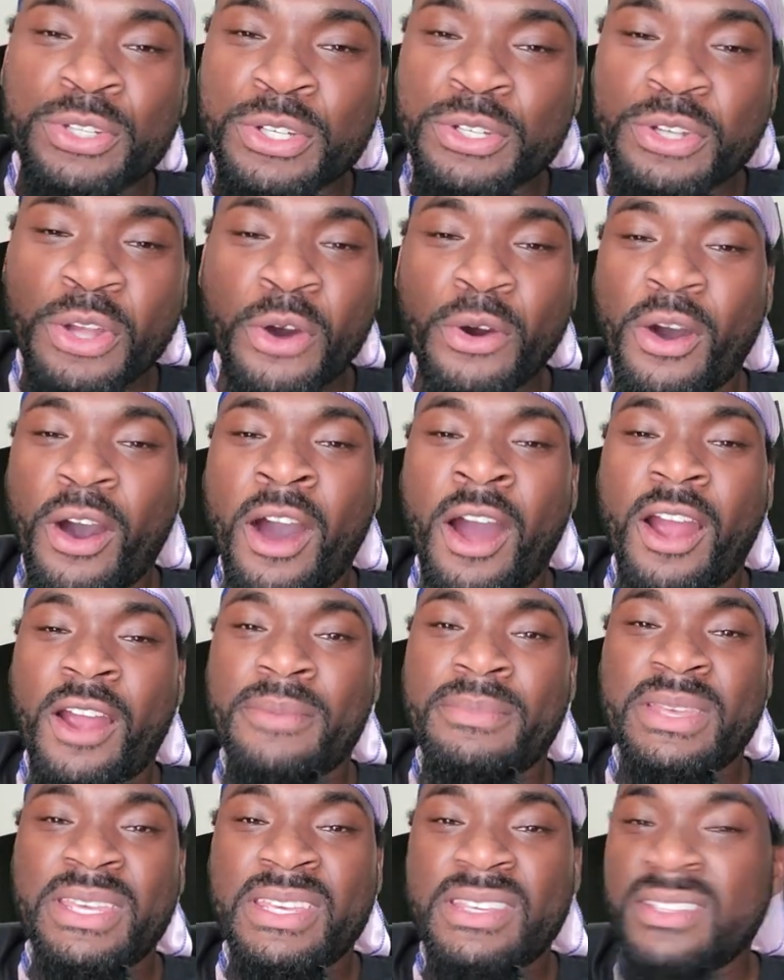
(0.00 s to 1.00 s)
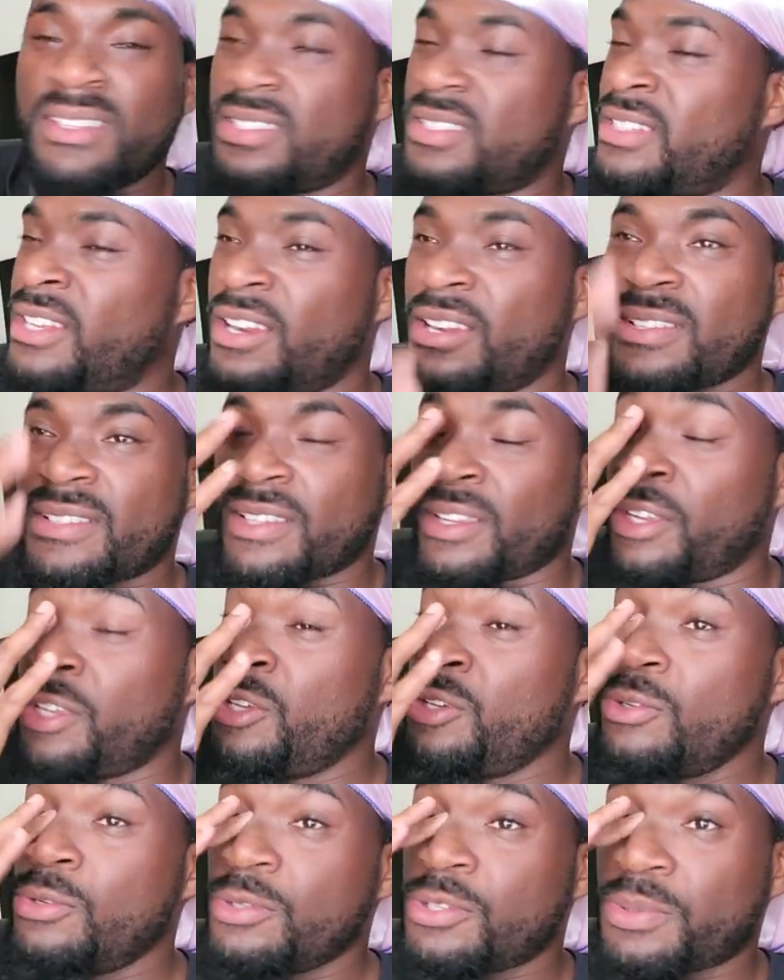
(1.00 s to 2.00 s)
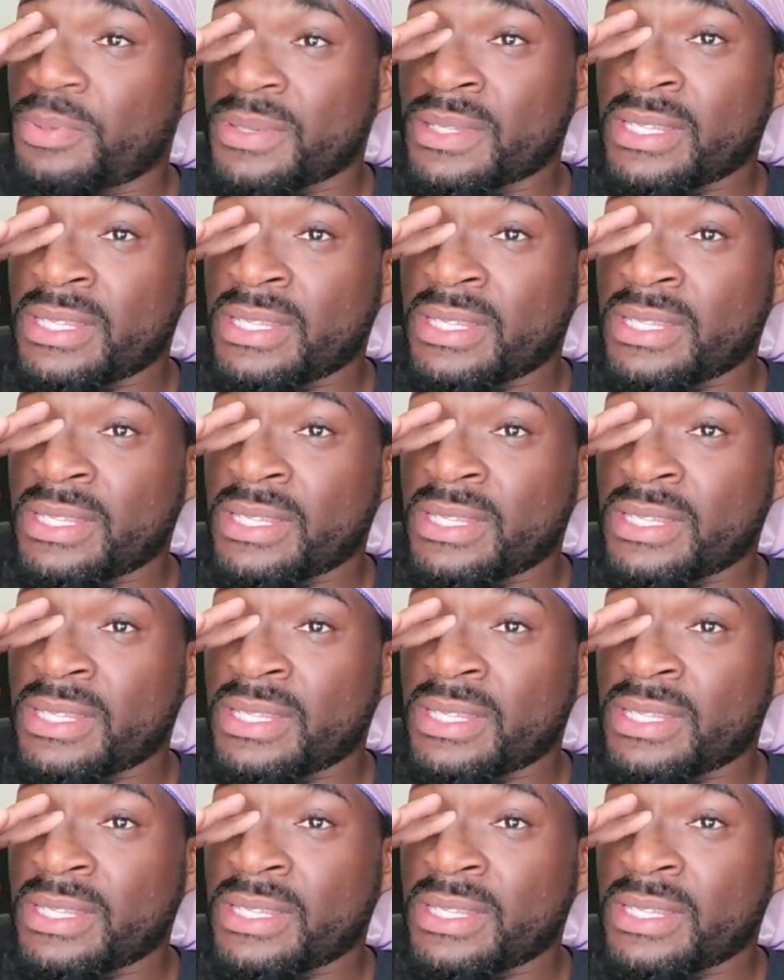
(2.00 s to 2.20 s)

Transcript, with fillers: you know, armies, there's a huge